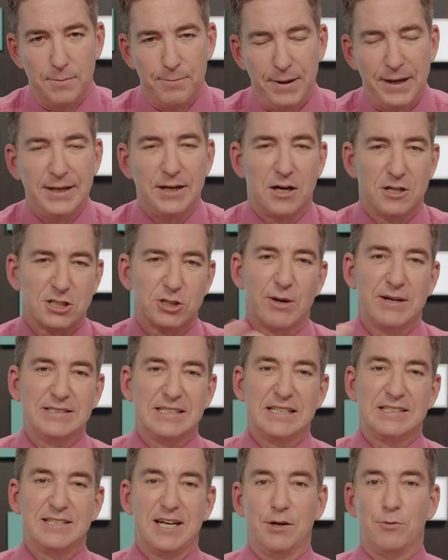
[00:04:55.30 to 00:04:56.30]
But he also,
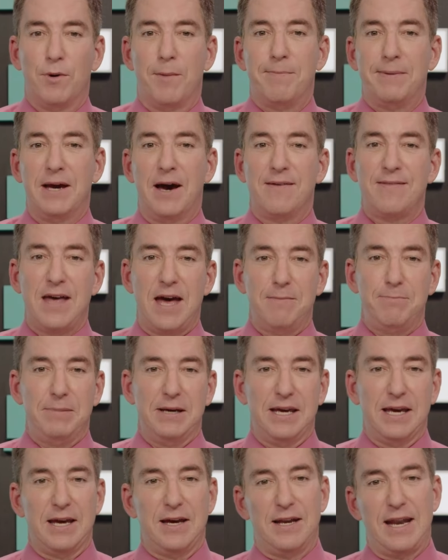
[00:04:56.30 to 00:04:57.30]
as I said, went beyond that and
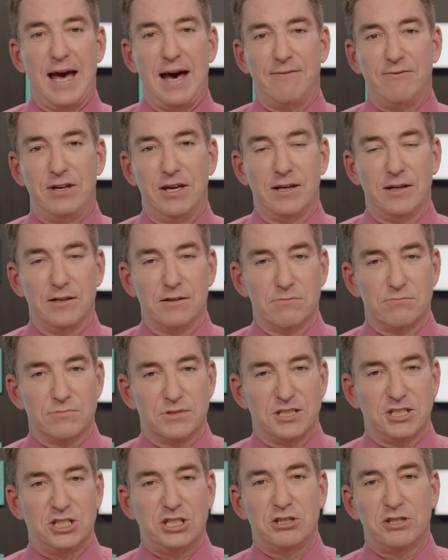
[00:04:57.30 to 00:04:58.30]
began having
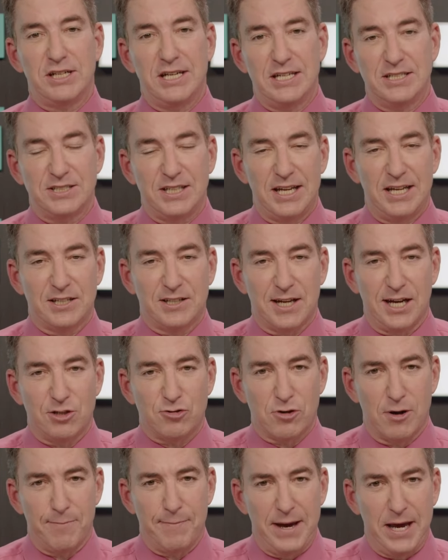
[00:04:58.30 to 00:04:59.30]
serious
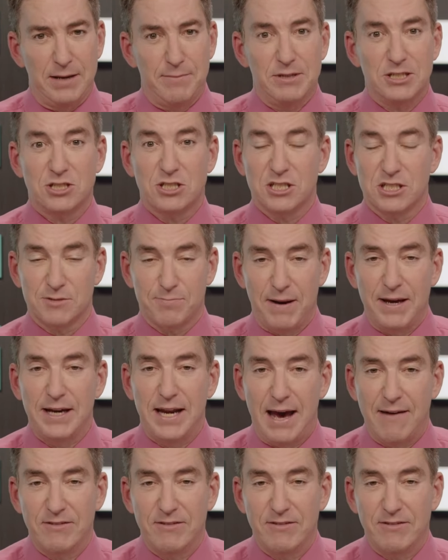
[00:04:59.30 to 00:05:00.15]
anti-Trump animus, despite